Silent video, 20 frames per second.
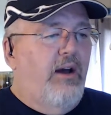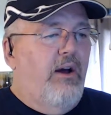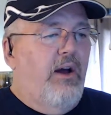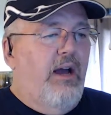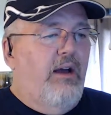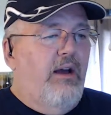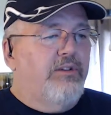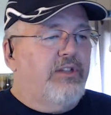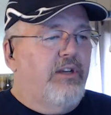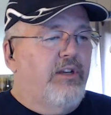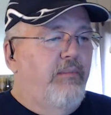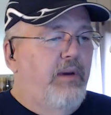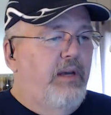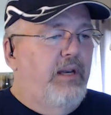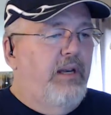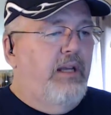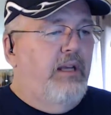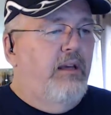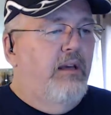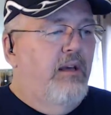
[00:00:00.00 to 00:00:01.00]
House
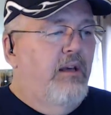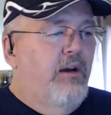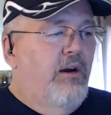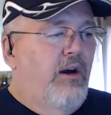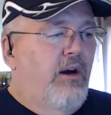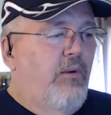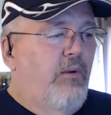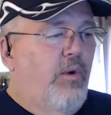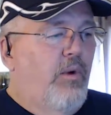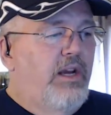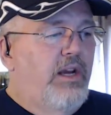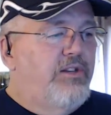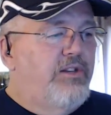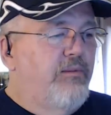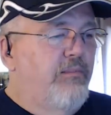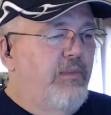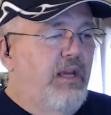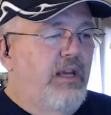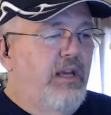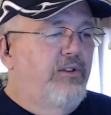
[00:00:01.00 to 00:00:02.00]
Committee on Ways
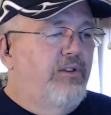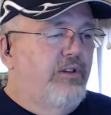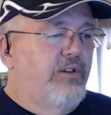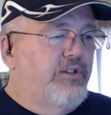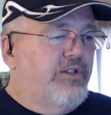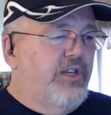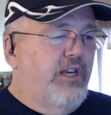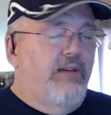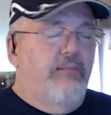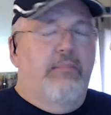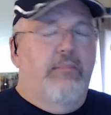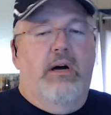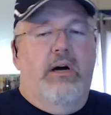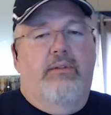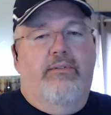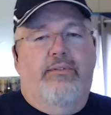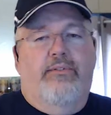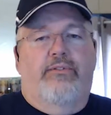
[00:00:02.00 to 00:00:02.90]
and Means in the same month.